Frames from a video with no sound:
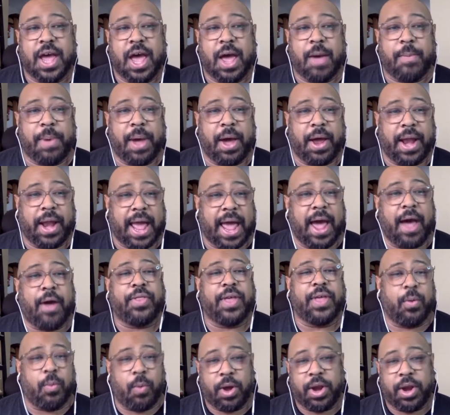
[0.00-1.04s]
about how
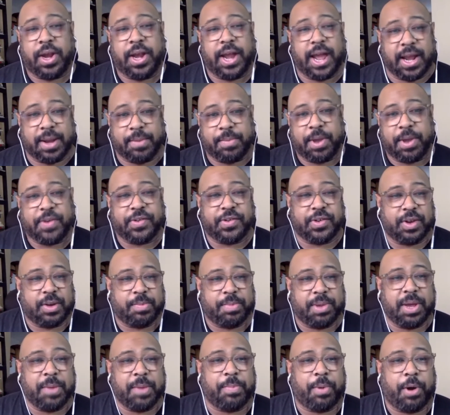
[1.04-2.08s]
they wanted animation to
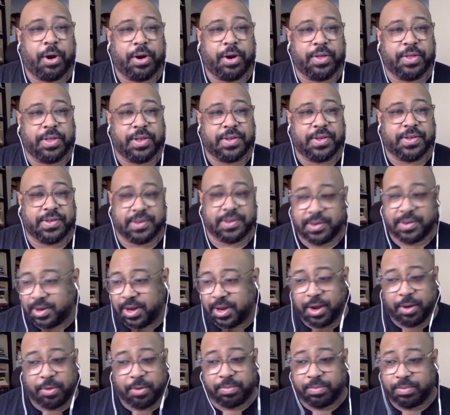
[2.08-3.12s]
be a part of this,
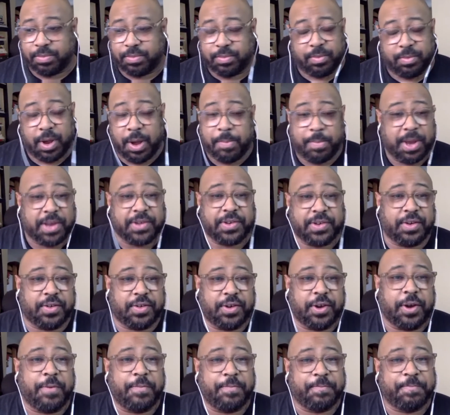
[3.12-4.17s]
you know, amazing
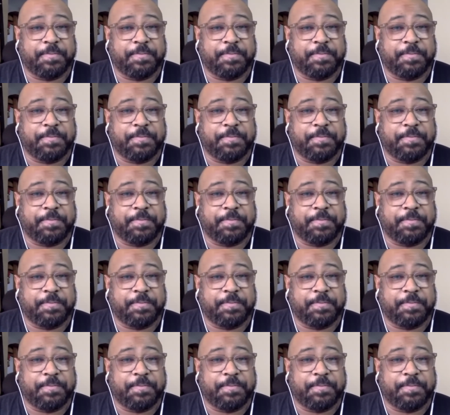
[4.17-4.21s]
show.